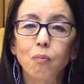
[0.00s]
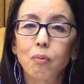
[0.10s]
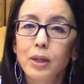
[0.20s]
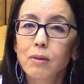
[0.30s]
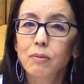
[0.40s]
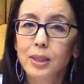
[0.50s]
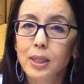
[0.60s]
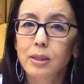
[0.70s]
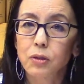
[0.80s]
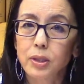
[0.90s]
We don't really
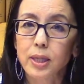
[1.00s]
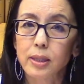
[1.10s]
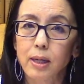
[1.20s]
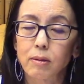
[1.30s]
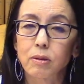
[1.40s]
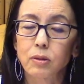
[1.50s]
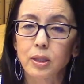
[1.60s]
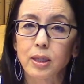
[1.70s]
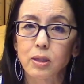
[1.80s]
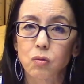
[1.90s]
understand how those
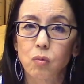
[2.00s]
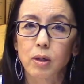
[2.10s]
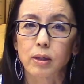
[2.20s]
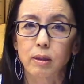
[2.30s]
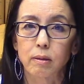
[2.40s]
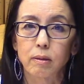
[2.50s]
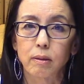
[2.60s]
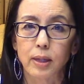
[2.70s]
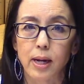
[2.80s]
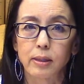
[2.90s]
things work
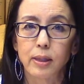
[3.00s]
yet.